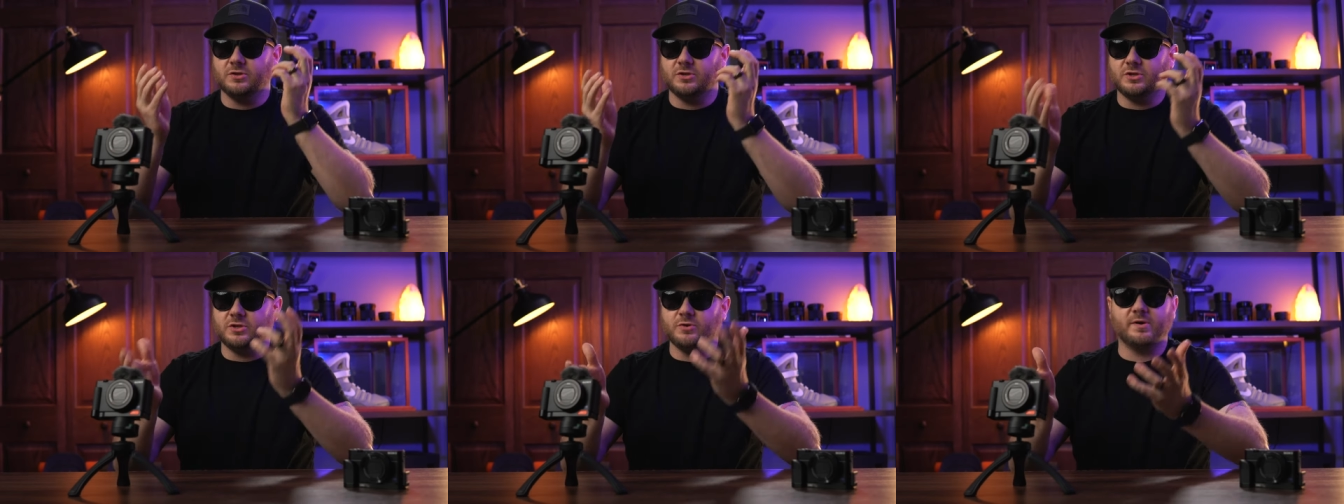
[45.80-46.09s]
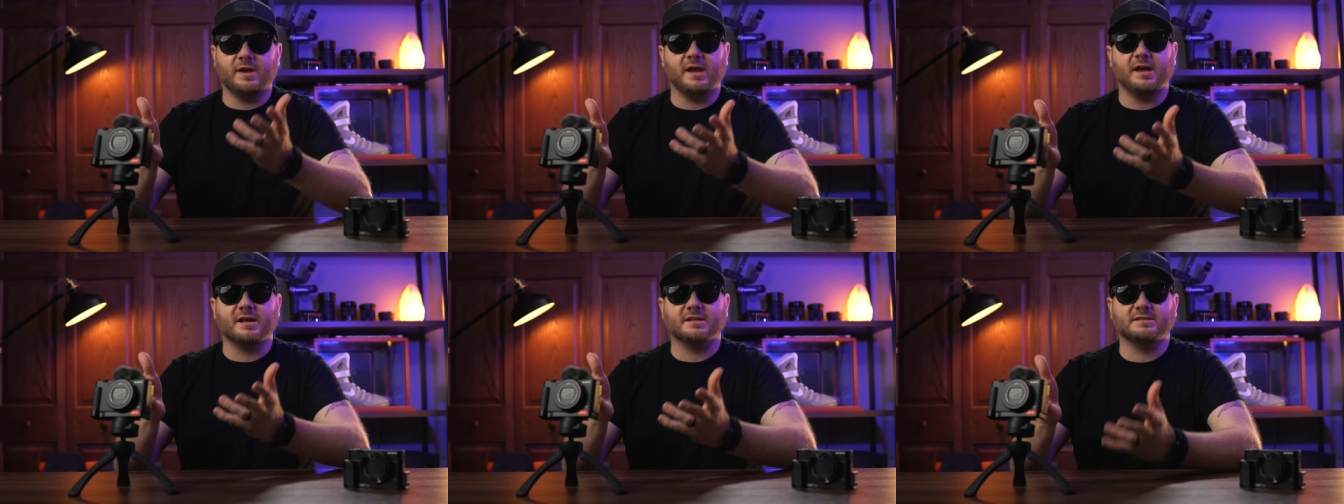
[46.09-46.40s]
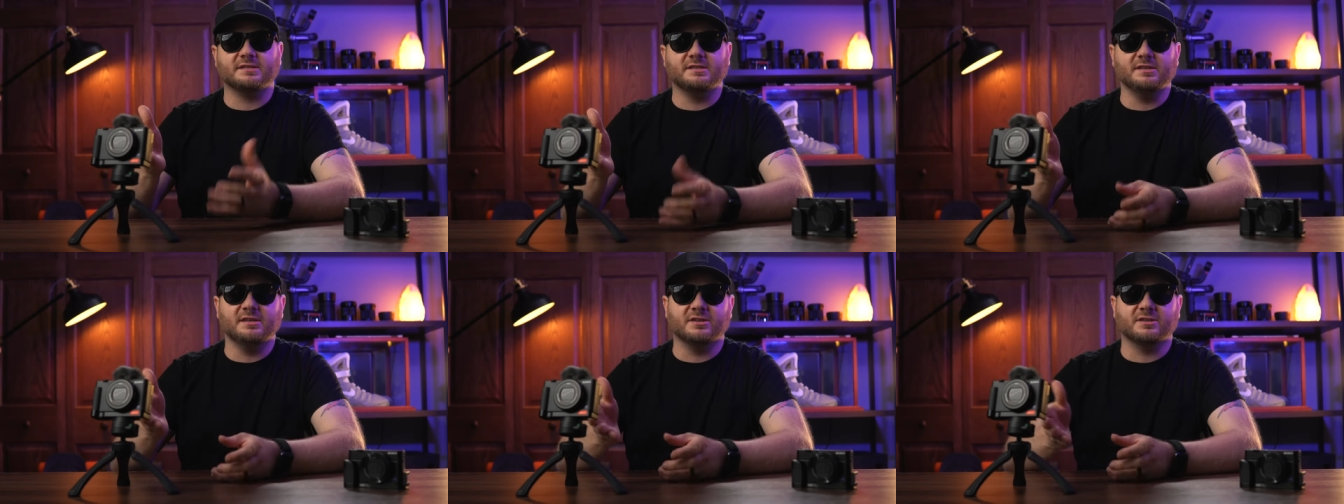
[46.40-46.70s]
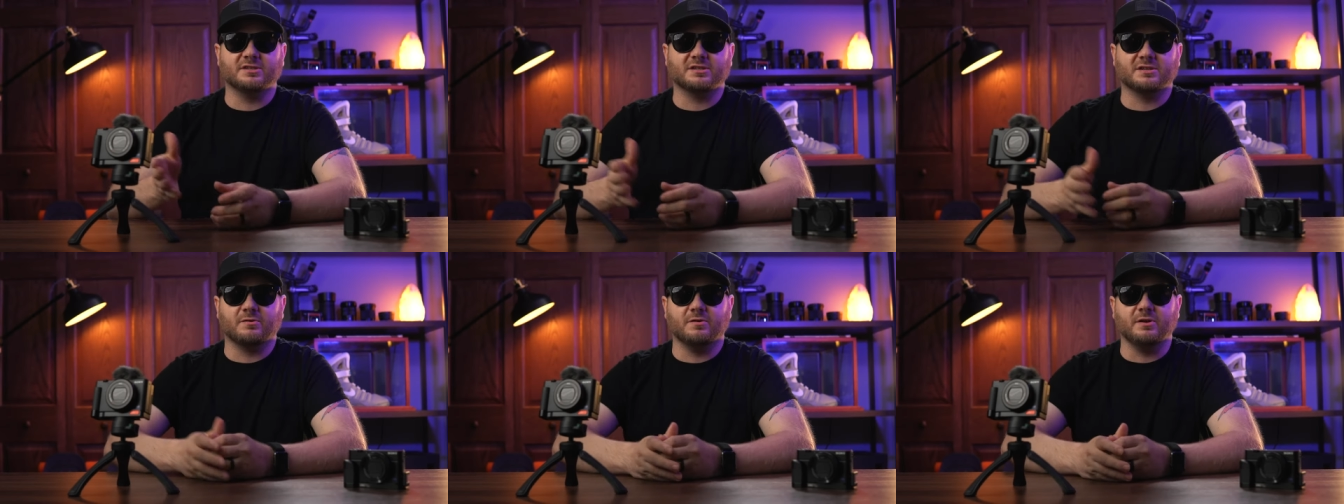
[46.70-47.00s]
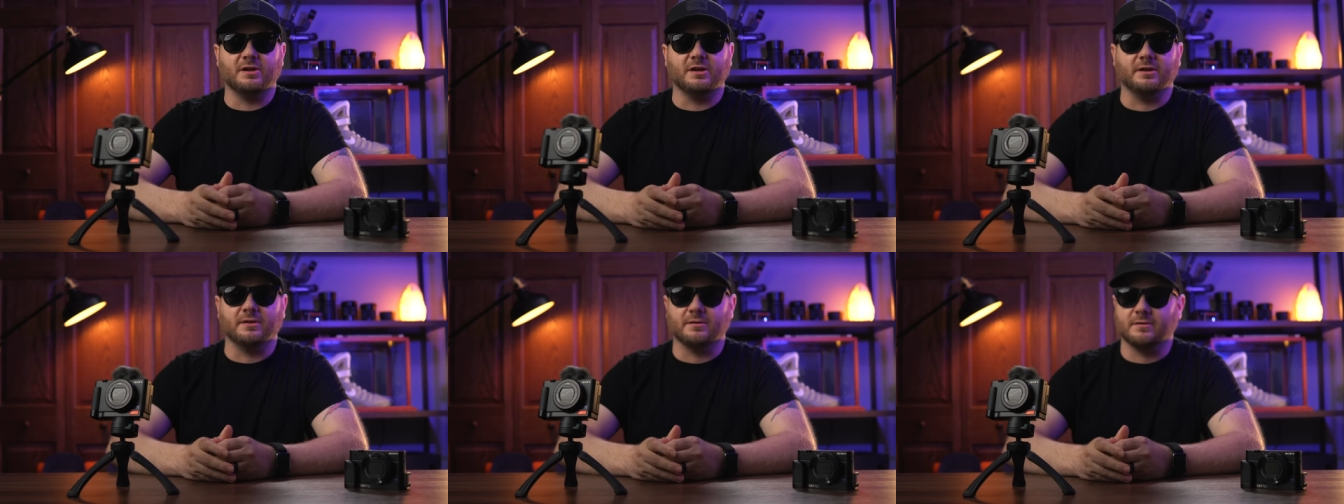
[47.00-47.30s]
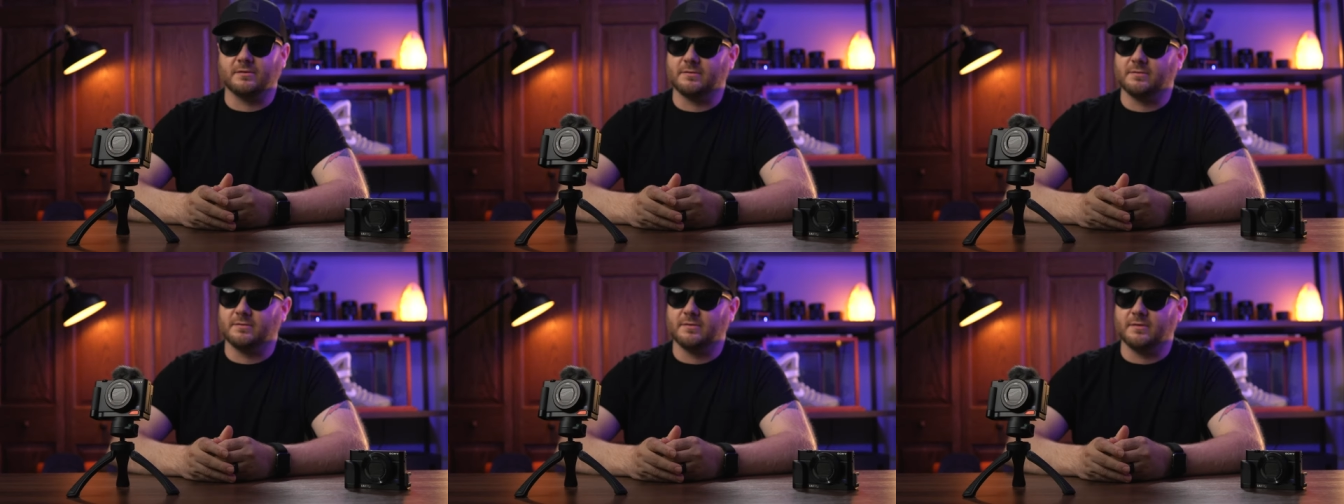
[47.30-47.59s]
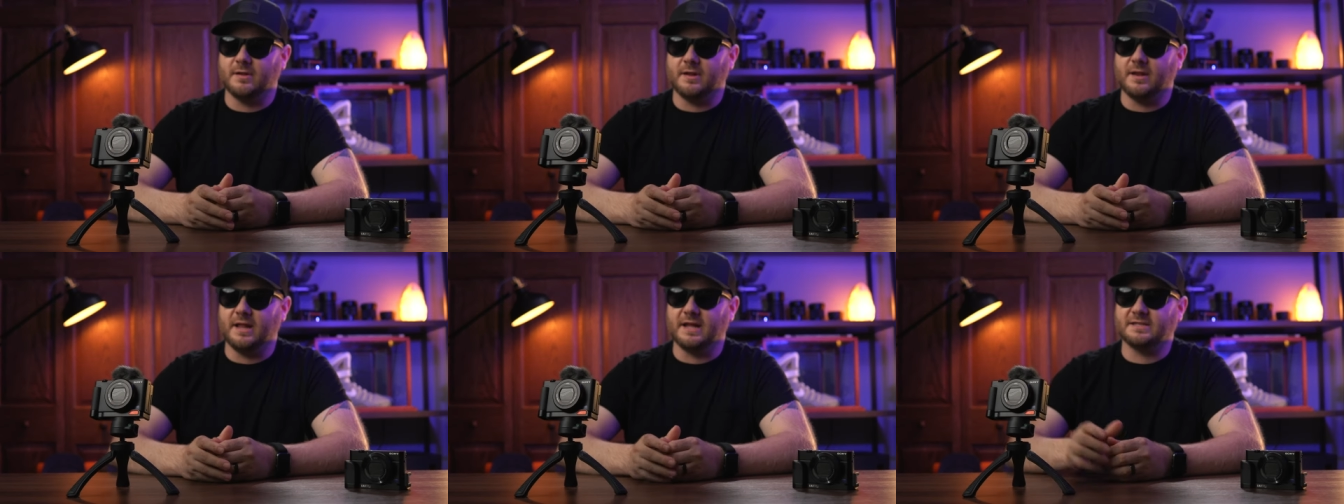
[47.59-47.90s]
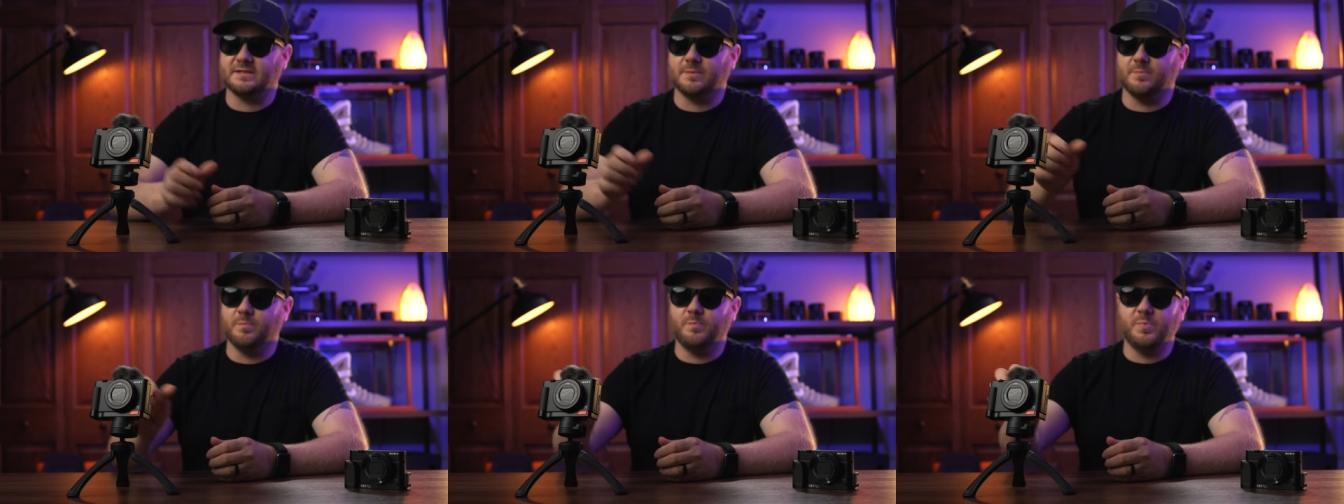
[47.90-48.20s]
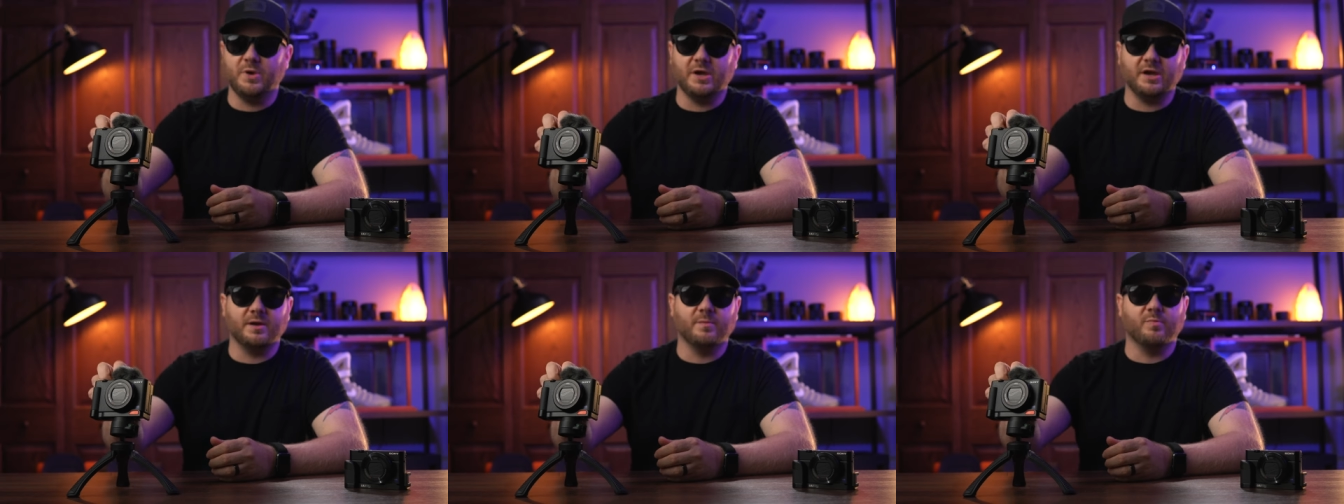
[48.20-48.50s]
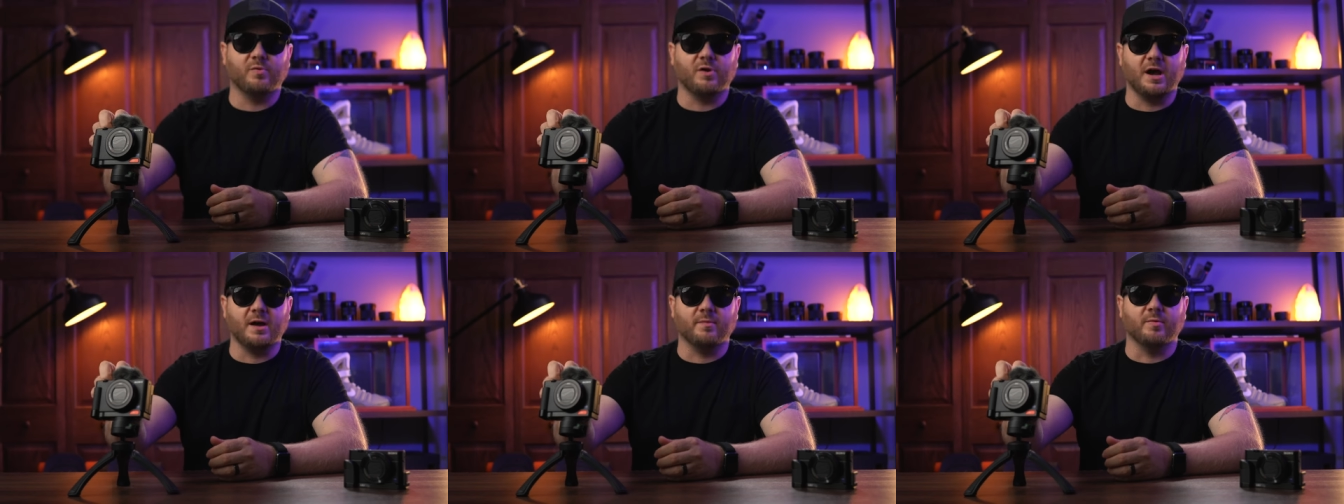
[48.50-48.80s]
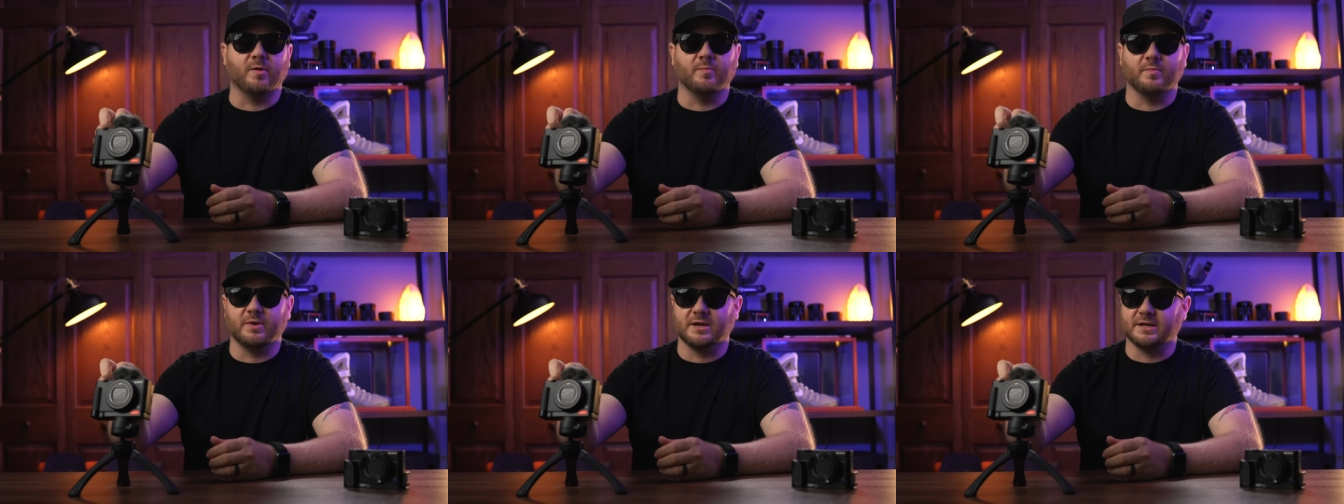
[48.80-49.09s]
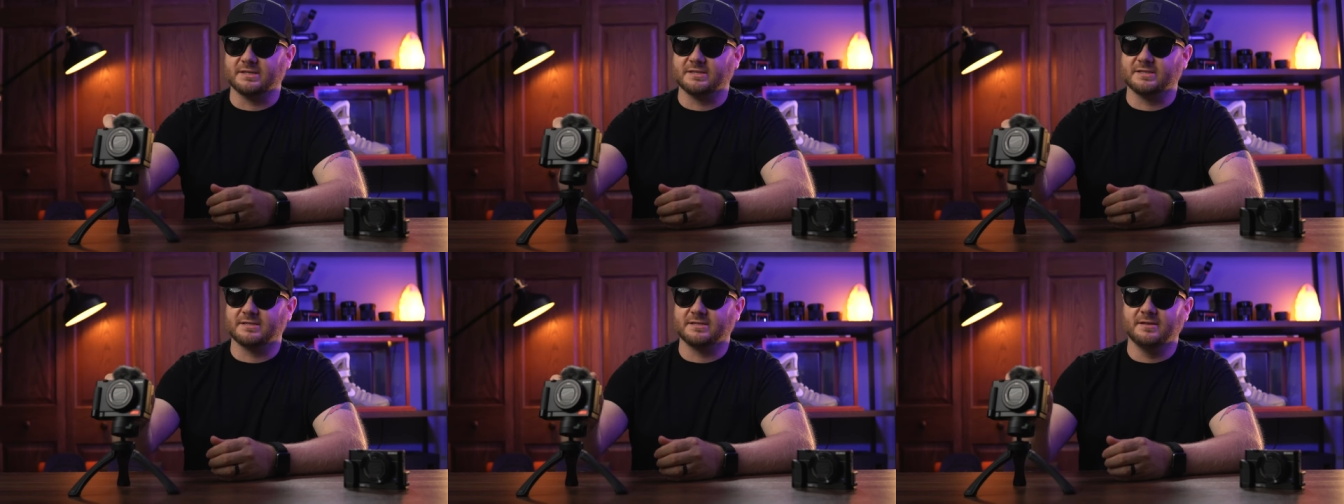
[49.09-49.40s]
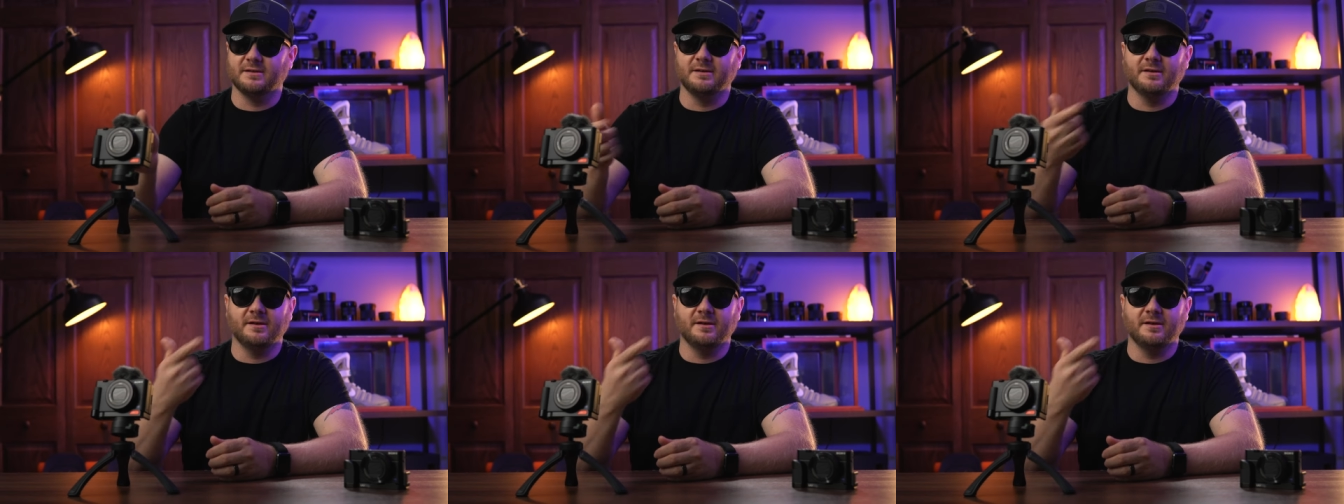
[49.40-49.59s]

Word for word: you can't see the screen. And that's a big problem because